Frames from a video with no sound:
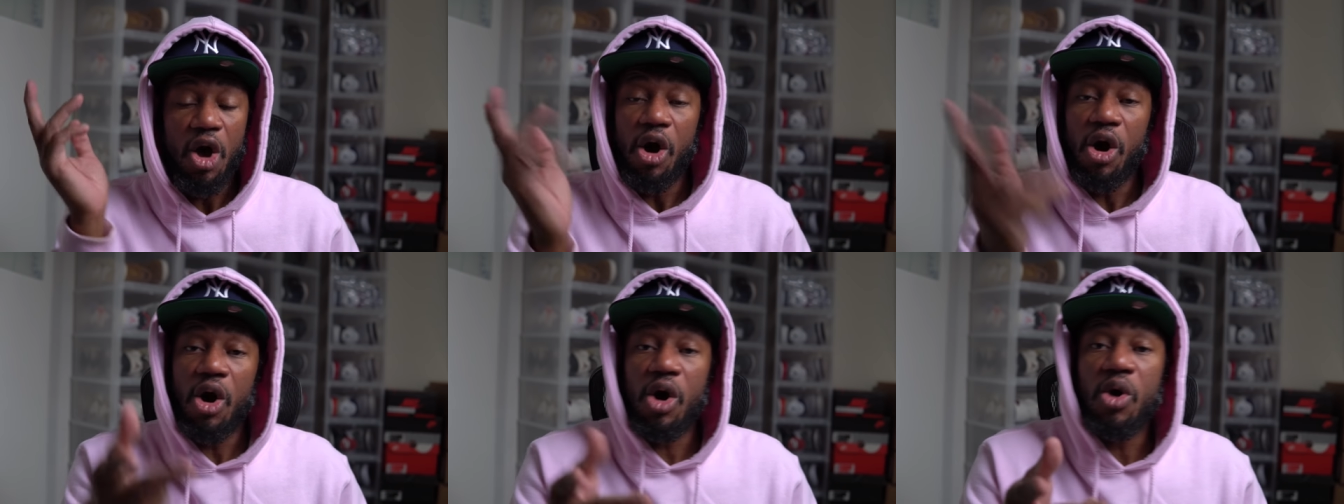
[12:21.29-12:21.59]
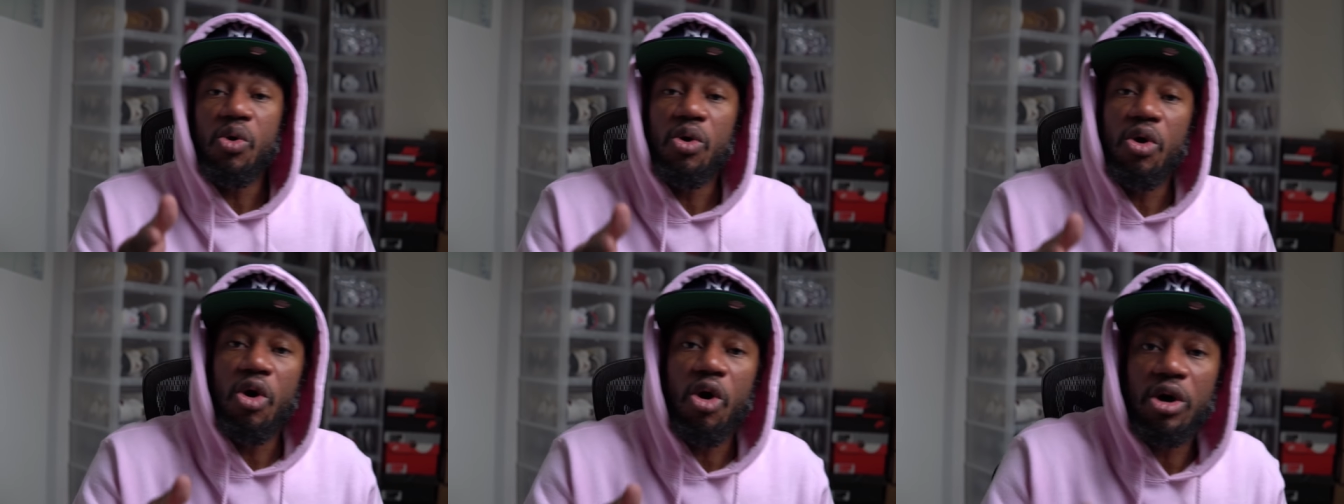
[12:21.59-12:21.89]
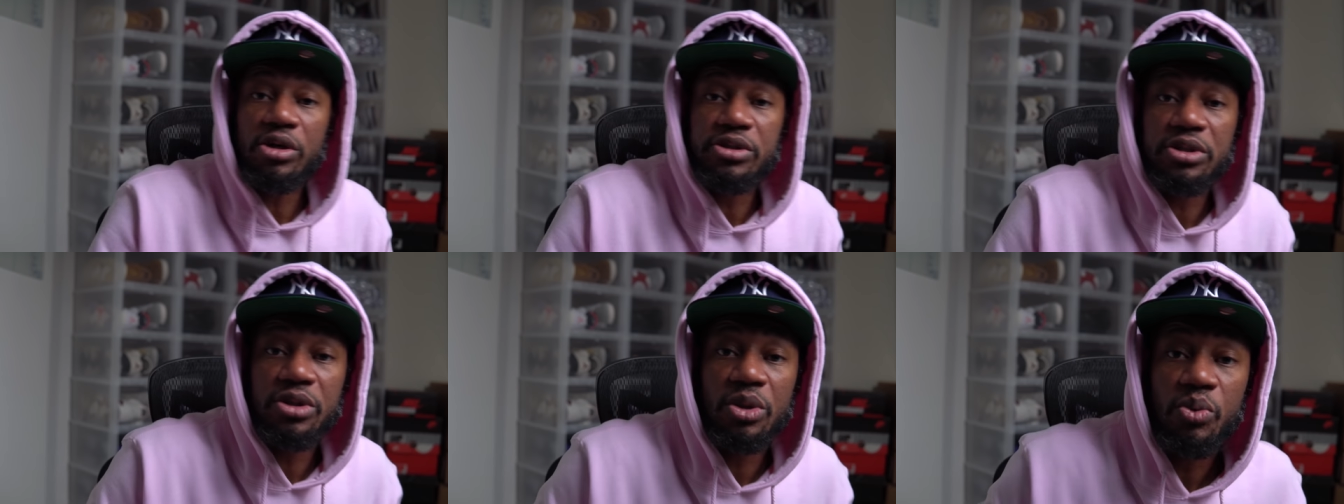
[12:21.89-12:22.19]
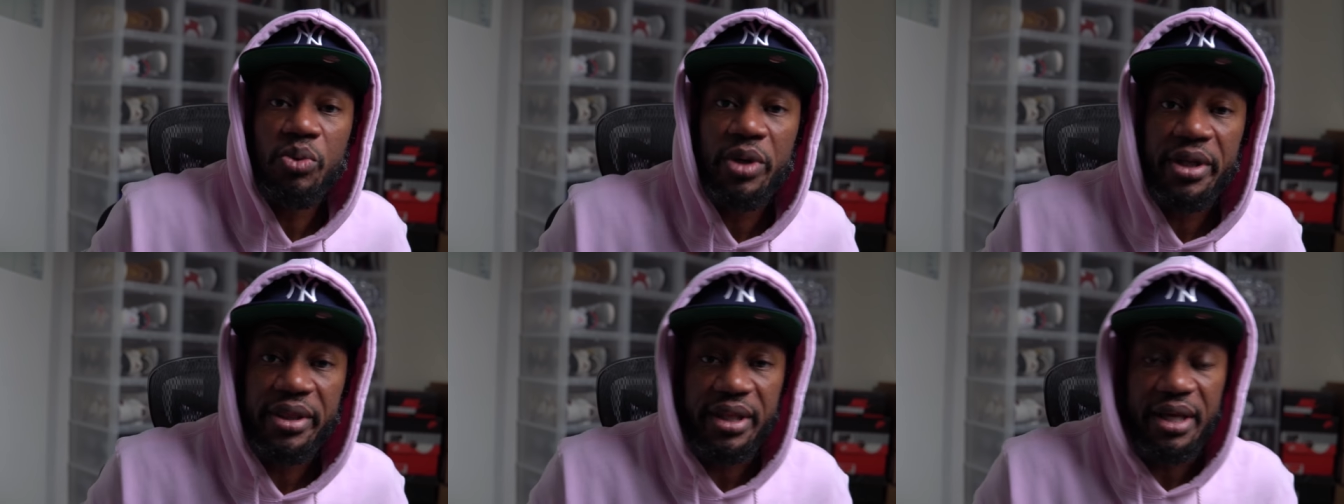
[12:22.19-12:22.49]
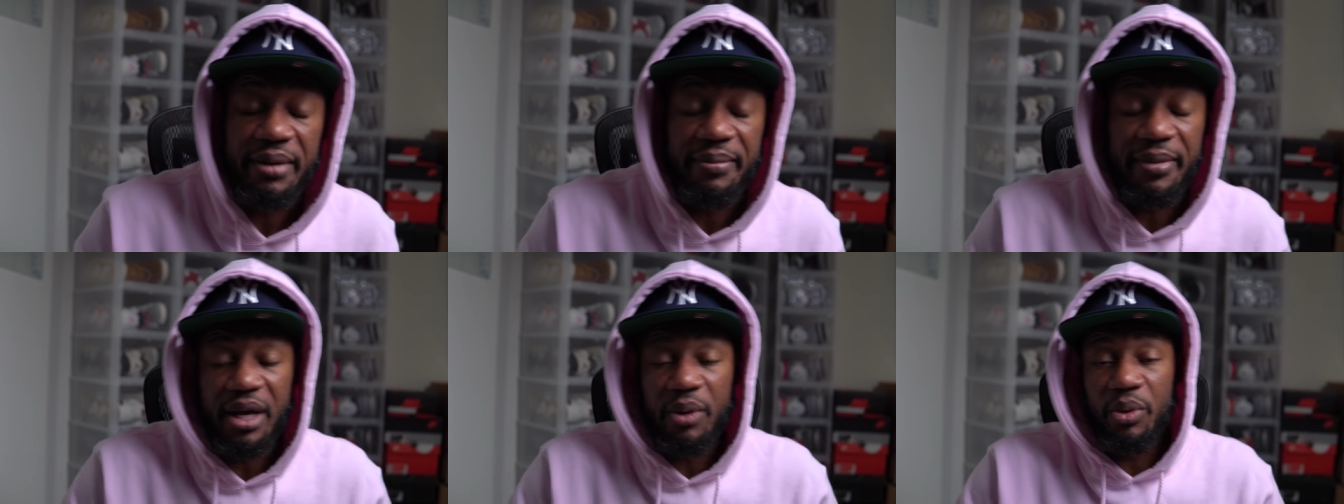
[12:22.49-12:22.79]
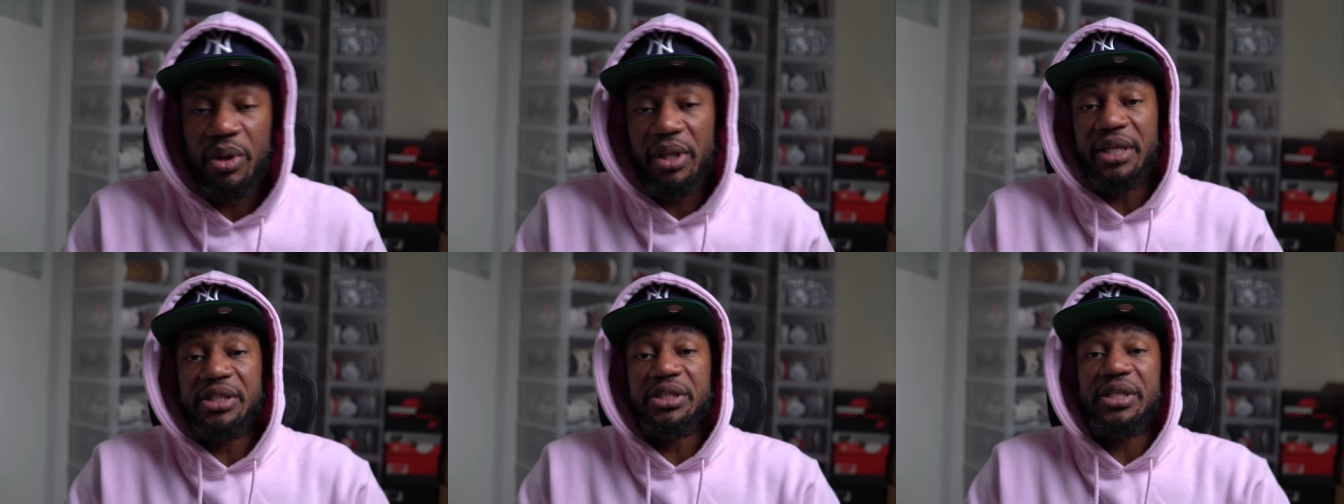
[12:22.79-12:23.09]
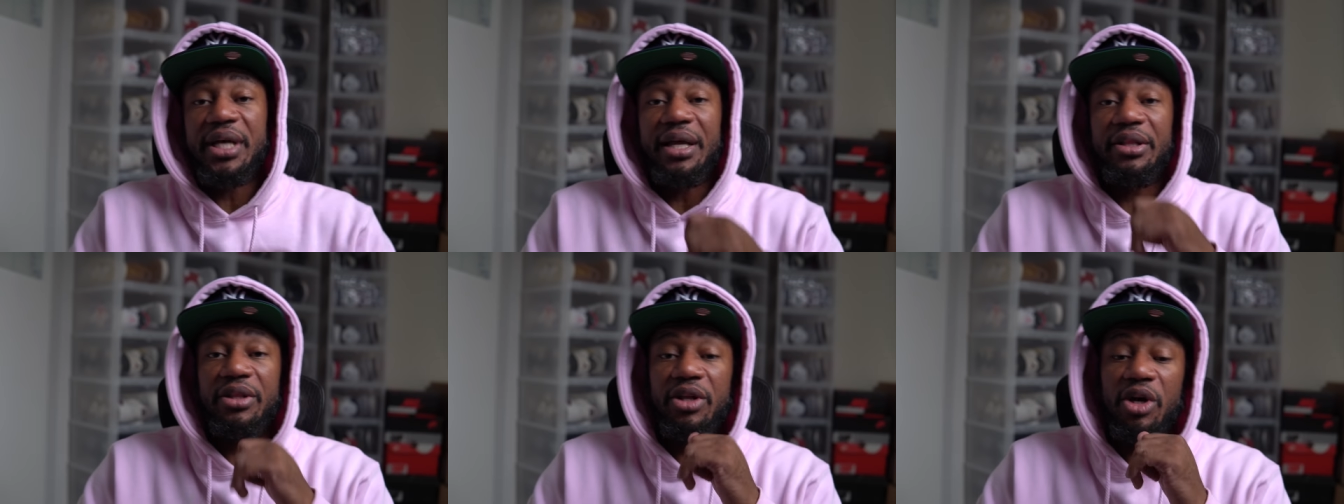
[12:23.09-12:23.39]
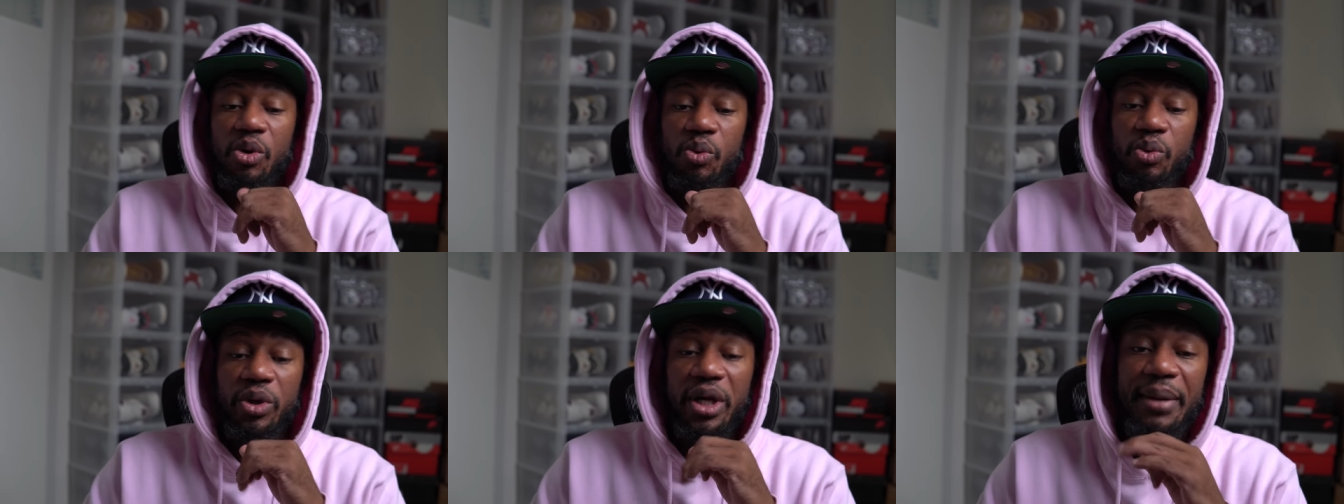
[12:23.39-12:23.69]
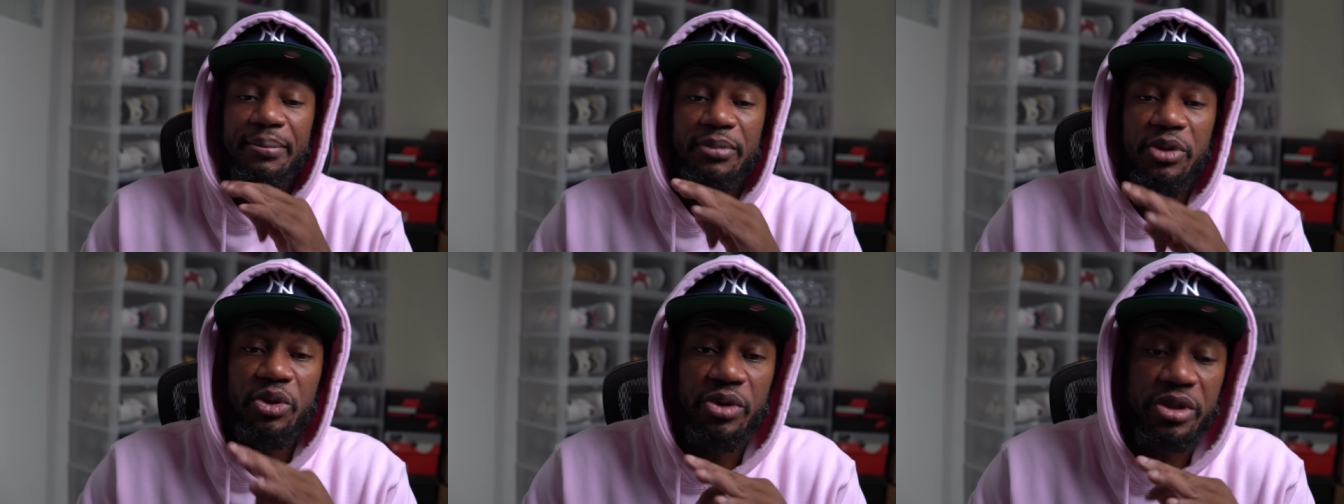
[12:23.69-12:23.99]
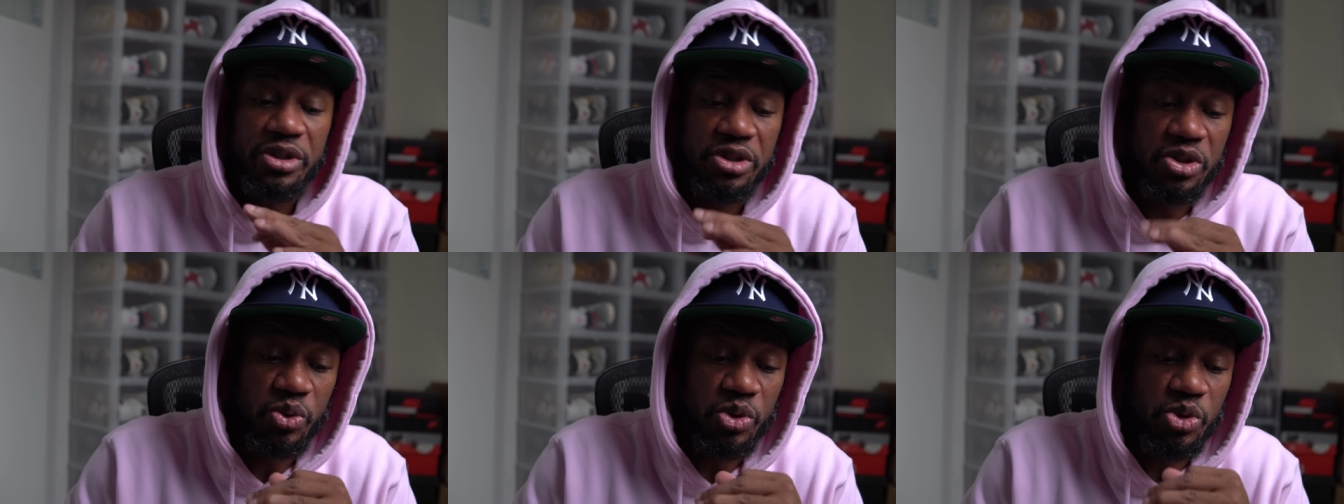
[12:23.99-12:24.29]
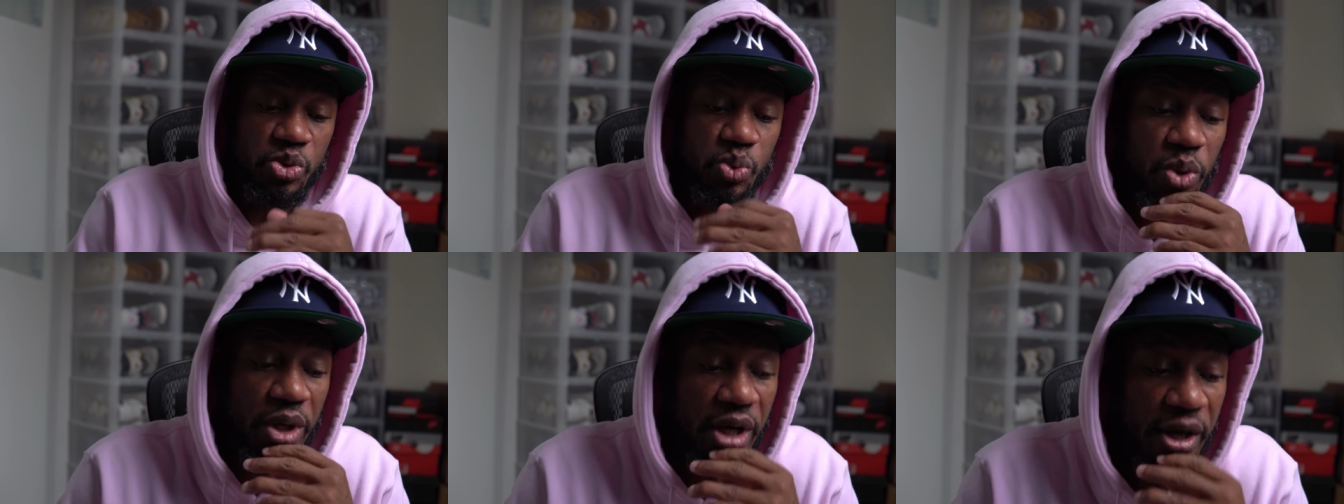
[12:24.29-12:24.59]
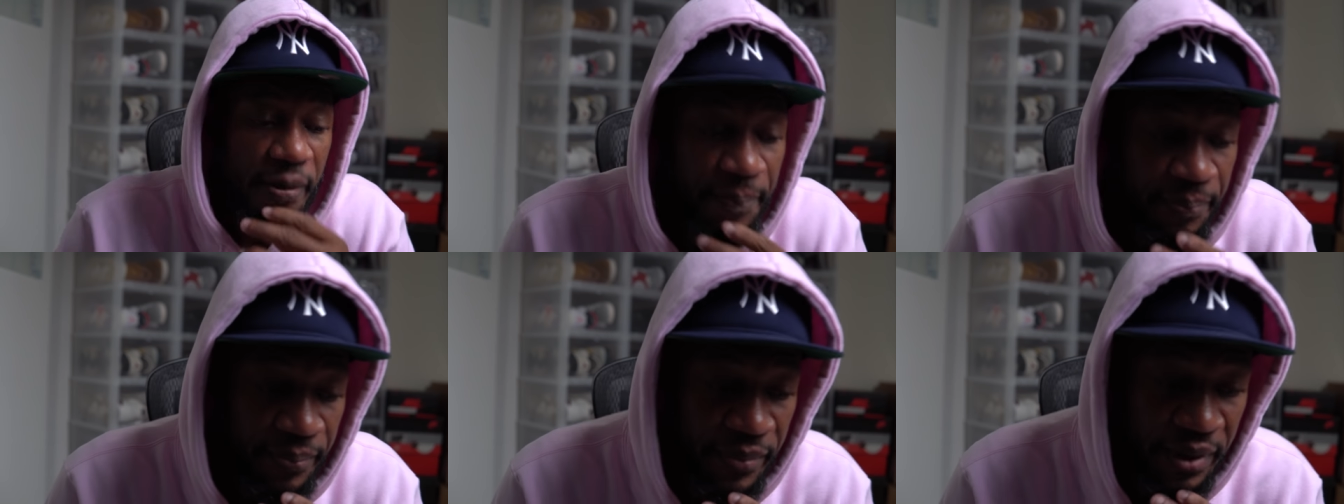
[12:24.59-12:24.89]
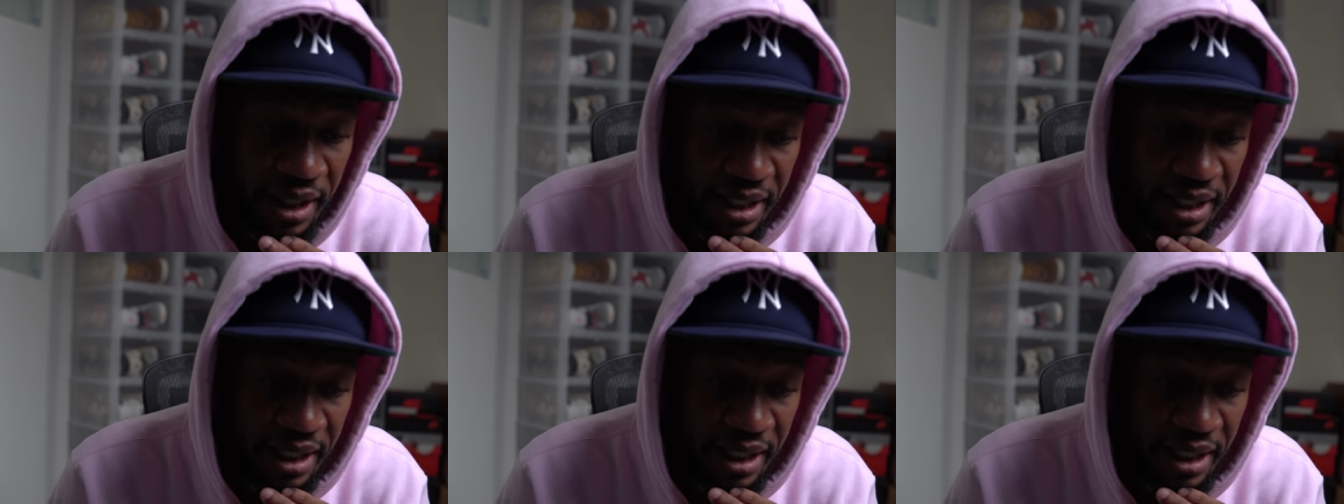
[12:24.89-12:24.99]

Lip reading: Oh, also one thing, man, I wanna let y'all know what I'm doing too as well.